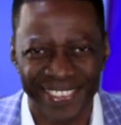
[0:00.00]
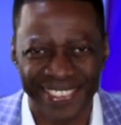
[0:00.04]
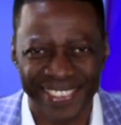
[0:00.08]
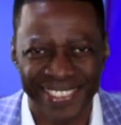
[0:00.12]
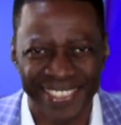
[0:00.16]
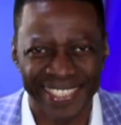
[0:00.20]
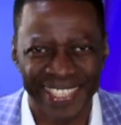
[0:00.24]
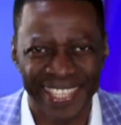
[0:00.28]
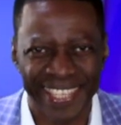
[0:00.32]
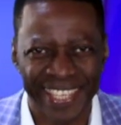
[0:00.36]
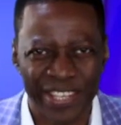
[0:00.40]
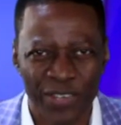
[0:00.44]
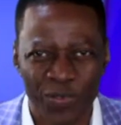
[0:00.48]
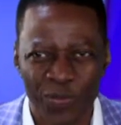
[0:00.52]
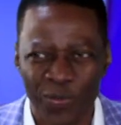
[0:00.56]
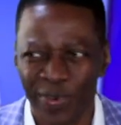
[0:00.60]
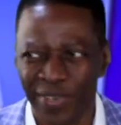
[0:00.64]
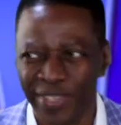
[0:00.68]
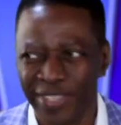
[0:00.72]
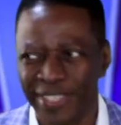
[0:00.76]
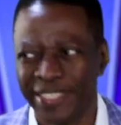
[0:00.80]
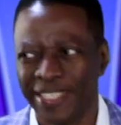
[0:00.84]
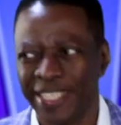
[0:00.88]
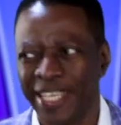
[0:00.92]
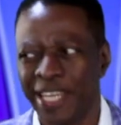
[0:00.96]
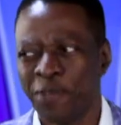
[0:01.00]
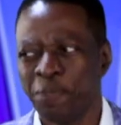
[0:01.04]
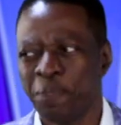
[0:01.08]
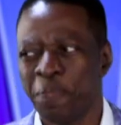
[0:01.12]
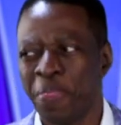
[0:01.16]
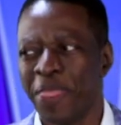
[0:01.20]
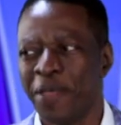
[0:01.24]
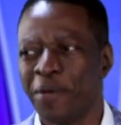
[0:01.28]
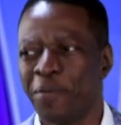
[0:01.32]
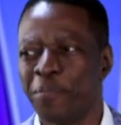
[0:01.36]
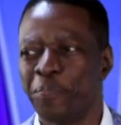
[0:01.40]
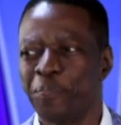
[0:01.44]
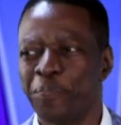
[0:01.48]
Doesn't he want
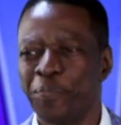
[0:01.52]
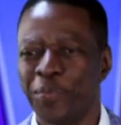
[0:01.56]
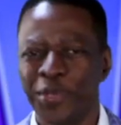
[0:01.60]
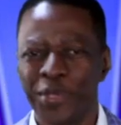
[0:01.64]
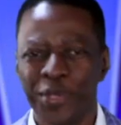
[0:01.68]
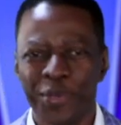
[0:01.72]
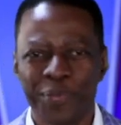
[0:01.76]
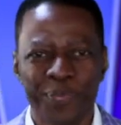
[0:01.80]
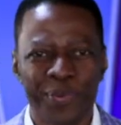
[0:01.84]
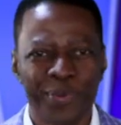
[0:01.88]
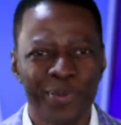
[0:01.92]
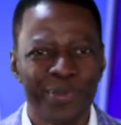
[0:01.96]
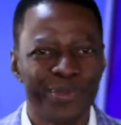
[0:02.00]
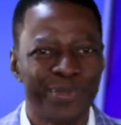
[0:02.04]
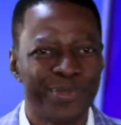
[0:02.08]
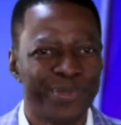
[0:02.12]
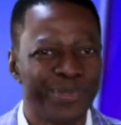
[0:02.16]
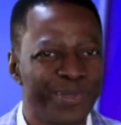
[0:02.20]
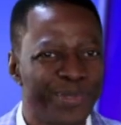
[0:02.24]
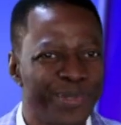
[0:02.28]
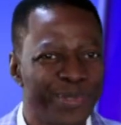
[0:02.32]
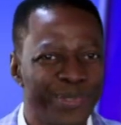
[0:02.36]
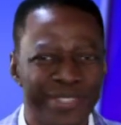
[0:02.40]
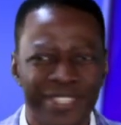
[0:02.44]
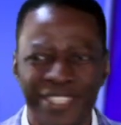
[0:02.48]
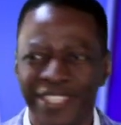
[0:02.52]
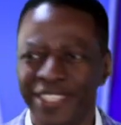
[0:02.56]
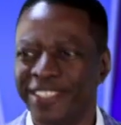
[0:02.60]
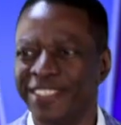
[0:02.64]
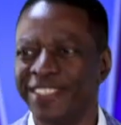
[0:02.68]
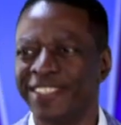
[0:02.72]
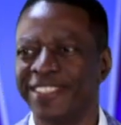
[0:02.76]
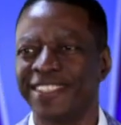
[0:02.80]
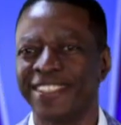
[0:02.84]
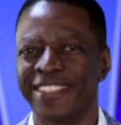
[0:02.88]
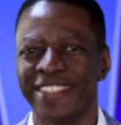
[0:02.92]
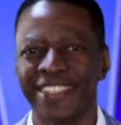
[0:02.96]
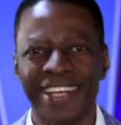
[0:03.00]
people to know
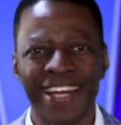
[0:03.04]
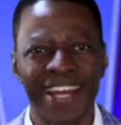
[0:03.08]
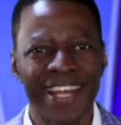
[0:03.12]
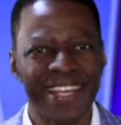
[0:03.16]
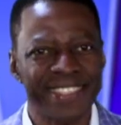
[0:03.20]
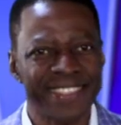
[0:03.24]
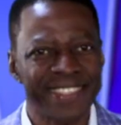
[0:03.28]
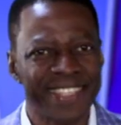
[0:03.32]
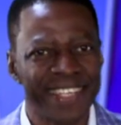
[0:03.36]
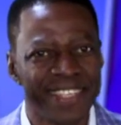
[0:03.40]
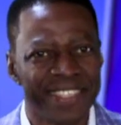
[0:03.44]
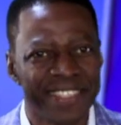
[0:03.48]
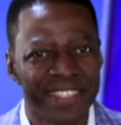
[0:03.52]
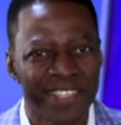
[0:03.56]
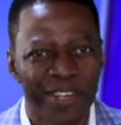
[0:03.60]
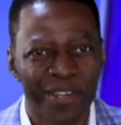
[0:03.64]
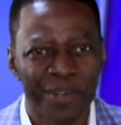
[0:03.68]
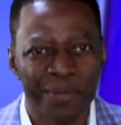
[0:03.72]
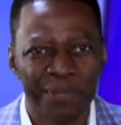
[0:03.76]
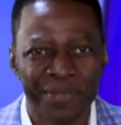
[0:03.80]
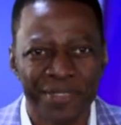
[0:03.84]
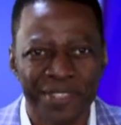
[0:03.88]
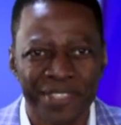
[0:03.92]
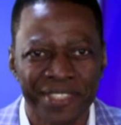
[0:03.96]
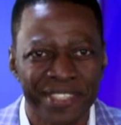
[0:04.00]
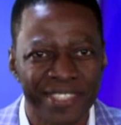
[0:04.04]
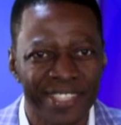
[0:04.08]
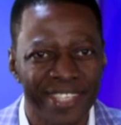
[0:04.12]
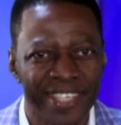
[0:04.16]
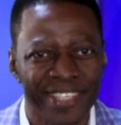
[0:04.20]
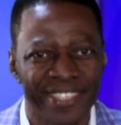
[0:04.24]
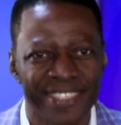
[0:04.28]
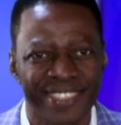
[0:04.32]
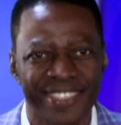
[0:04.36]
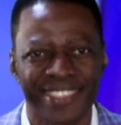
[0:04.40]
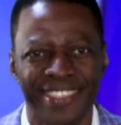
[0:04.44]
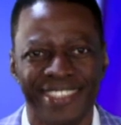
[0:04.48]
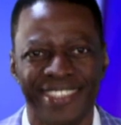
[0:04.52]
Jesus Christ and to come to
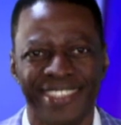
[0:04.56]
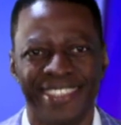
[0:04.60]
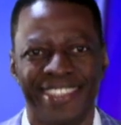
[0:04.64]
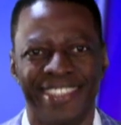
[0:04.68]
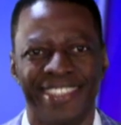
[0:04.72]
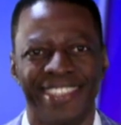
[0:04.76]
church?